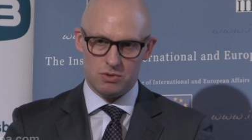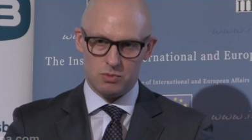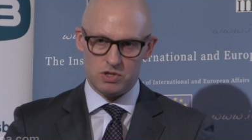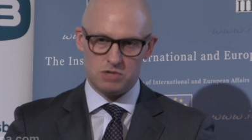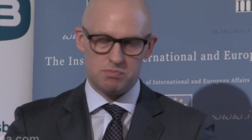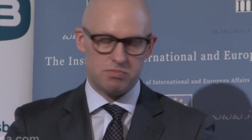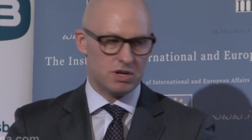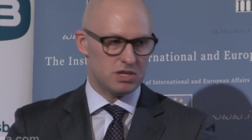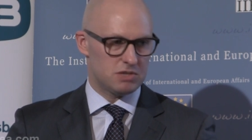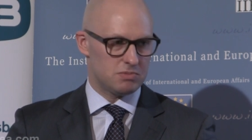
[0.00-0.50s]

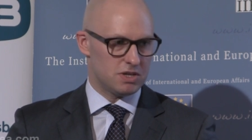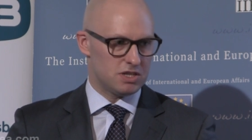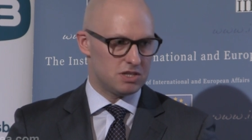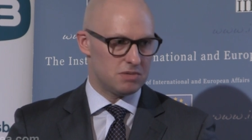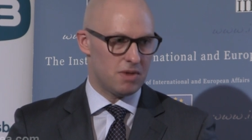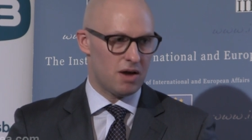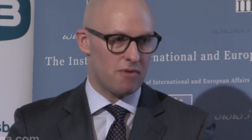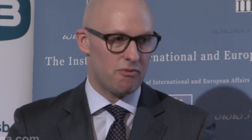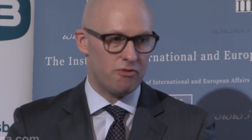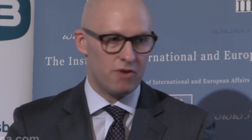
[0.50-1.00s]
Which brings me
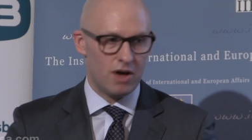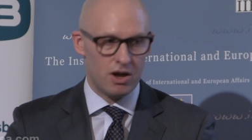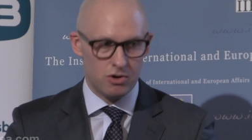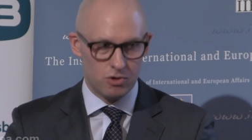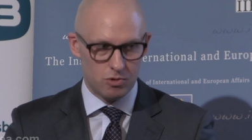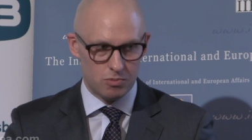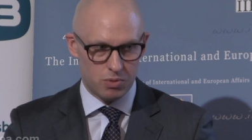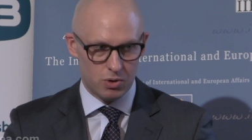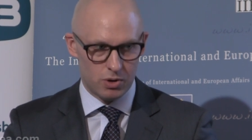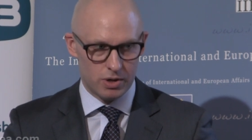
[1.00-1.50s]
to my
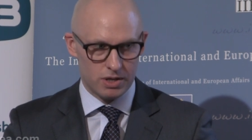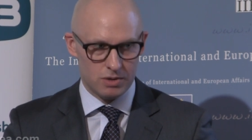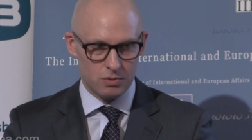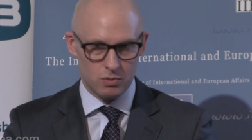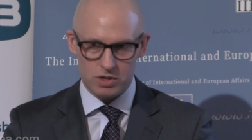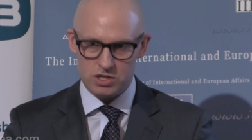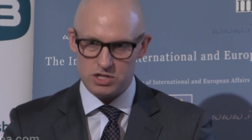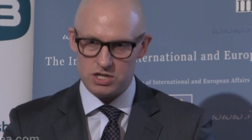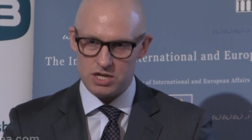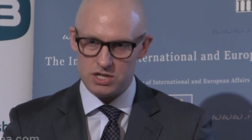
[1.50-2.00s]
final
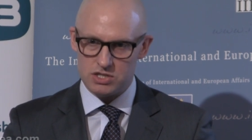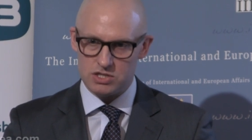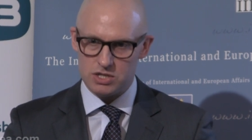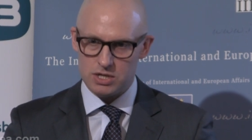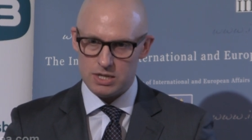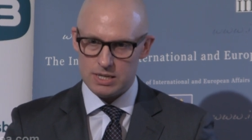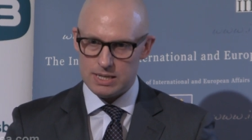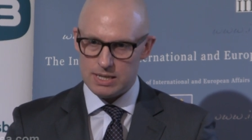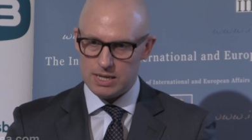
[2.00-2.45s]
point, which is